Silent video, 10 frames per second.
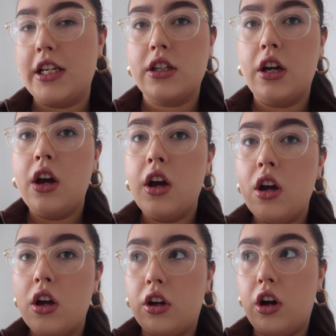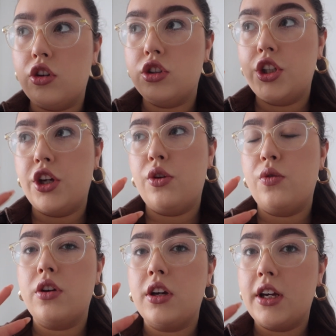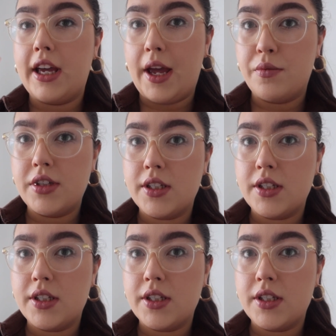He's got to games